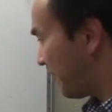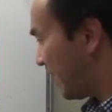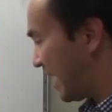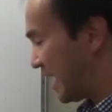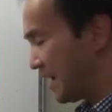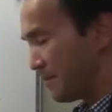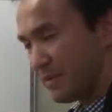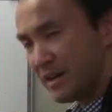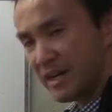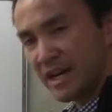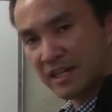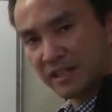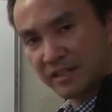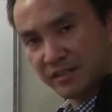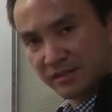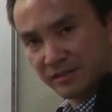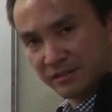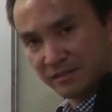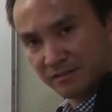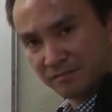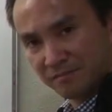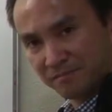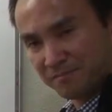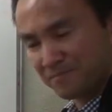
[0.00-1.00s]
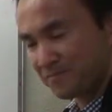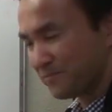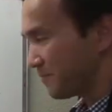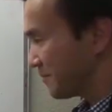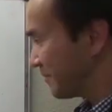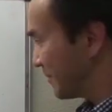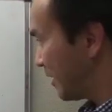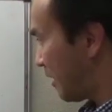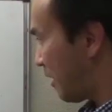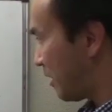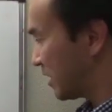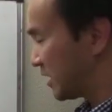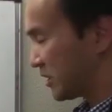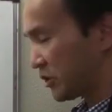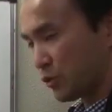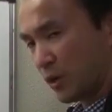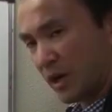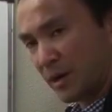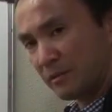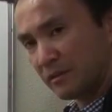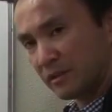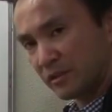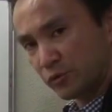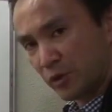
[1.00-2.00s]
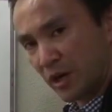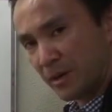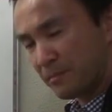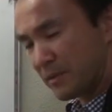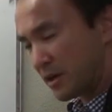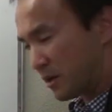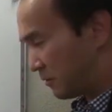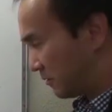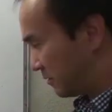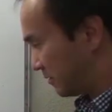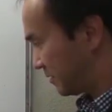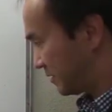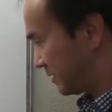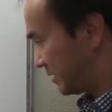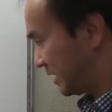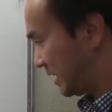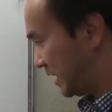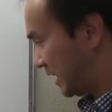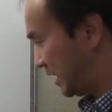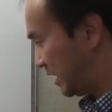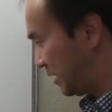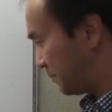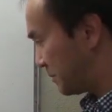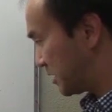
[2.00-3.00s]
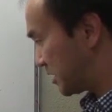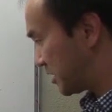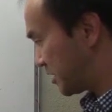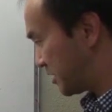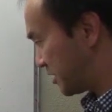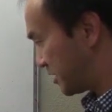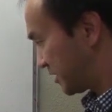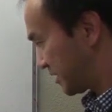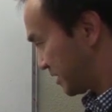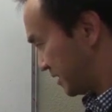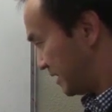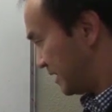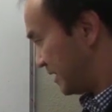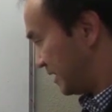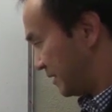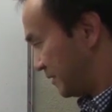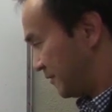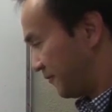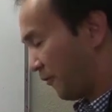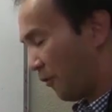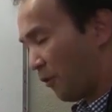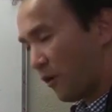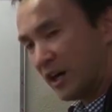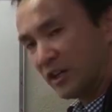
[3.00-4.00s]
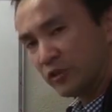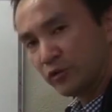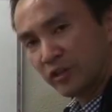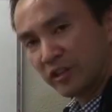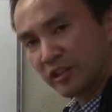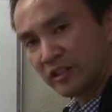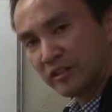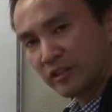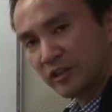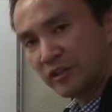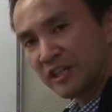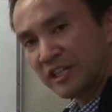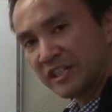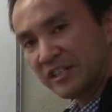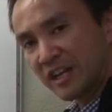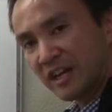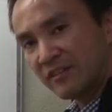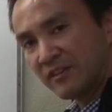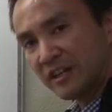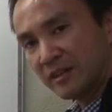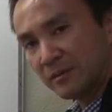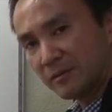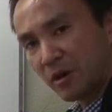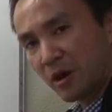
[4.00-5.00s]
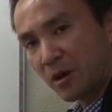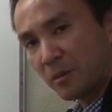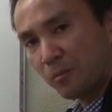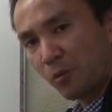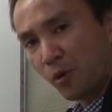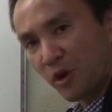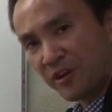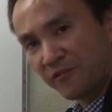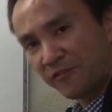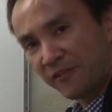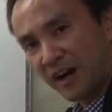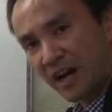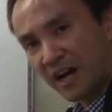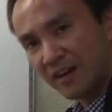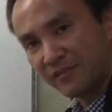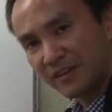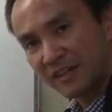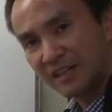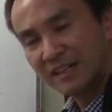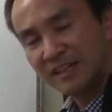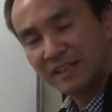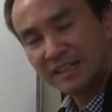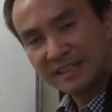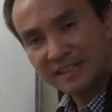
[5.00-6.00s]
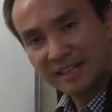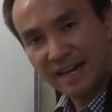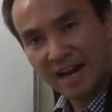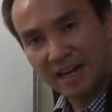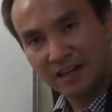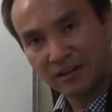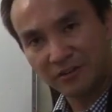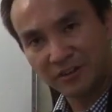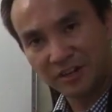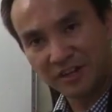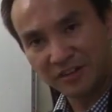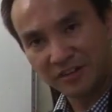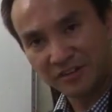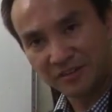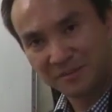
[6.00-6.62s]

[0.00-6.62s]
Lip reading: minutes on the treadmill, he burned 437.5 calories.